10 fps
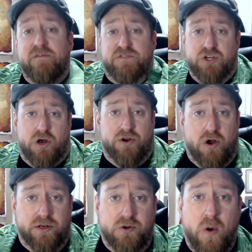jawed
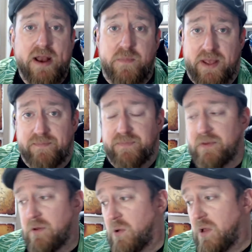on quite a bit
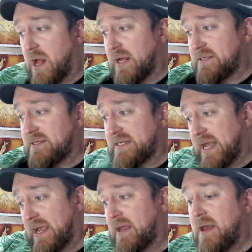
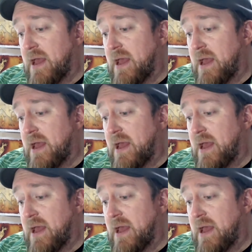today